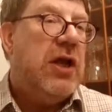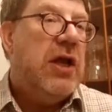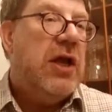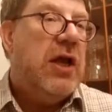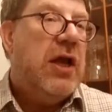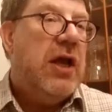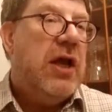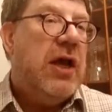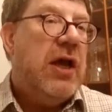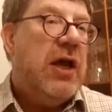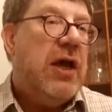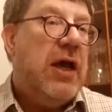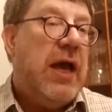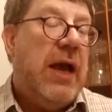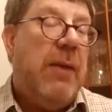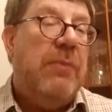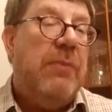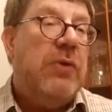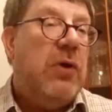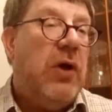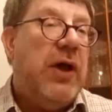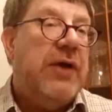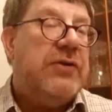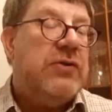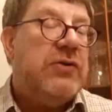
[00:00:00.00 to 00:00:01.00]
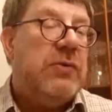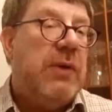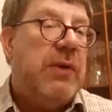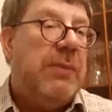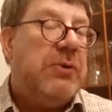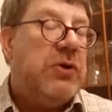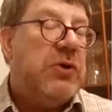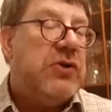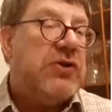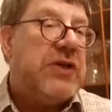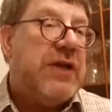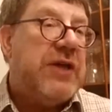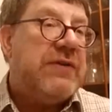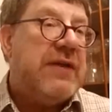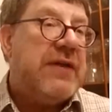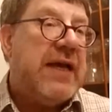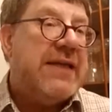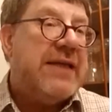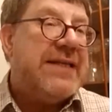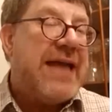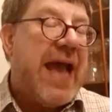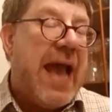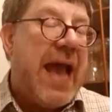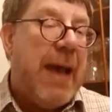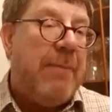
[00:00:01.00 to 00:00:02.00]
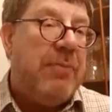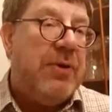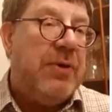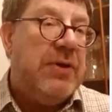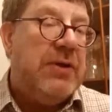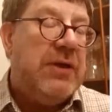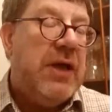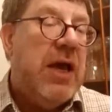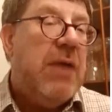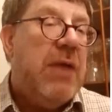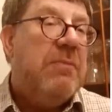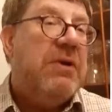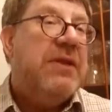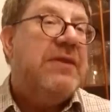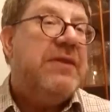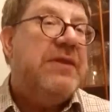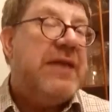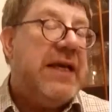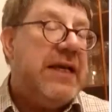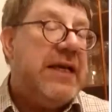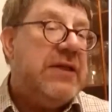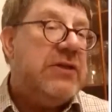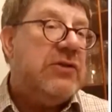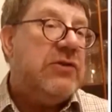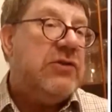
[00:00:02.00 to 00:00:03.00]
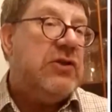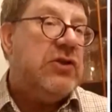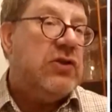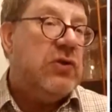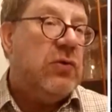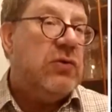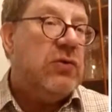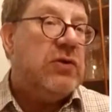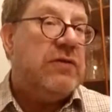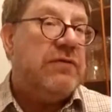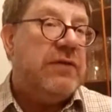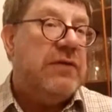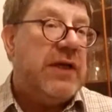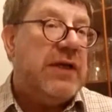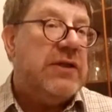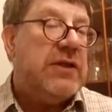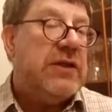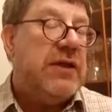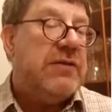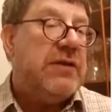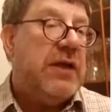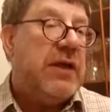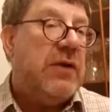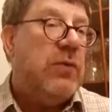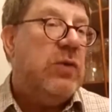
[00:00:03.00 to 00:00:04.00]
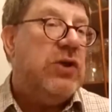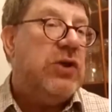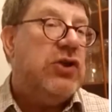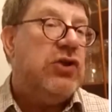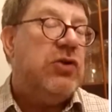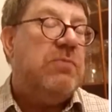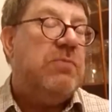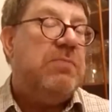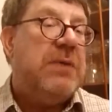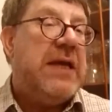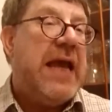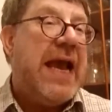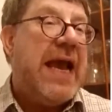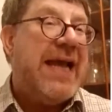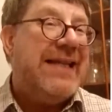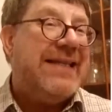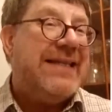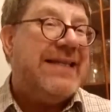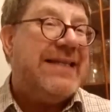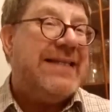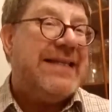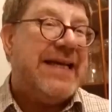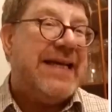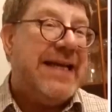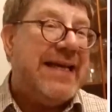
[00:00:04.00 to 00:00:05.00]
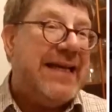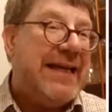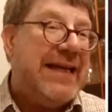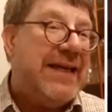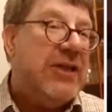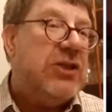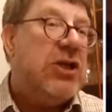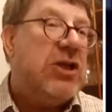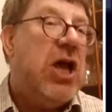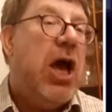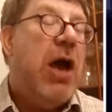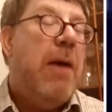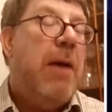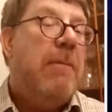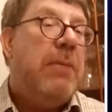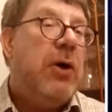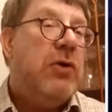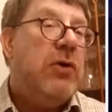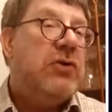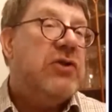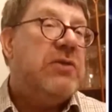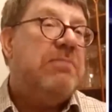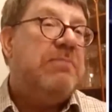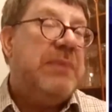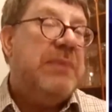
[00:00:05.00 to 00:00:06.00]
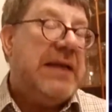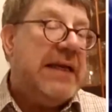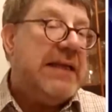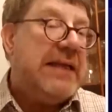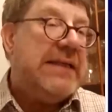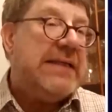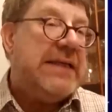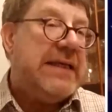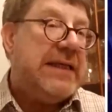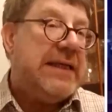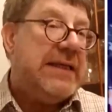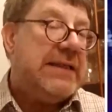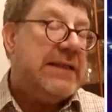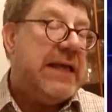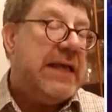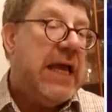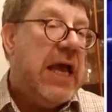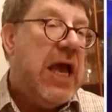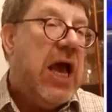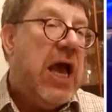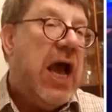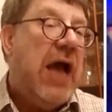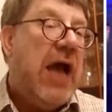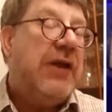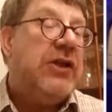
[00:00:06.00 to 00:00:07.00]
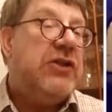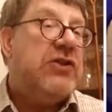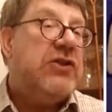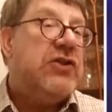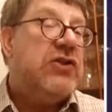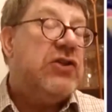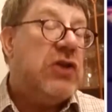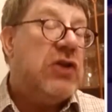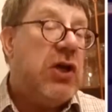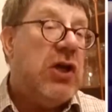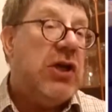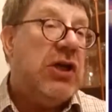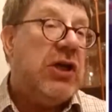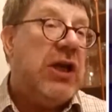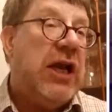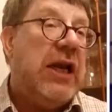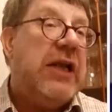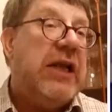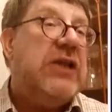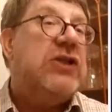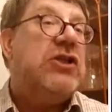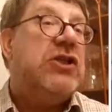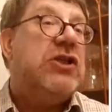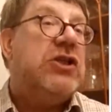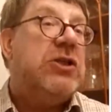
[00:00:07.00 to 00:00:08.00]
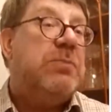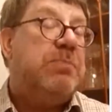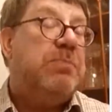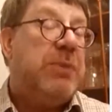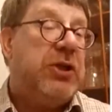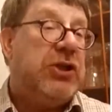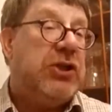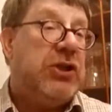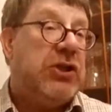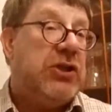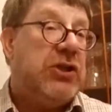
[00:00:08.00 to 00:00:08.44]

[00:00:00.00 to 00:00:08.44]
I'm not saying that's happened, but these are the sorts of things I think we should be entertaining as possibilities. And it's certainly suspicious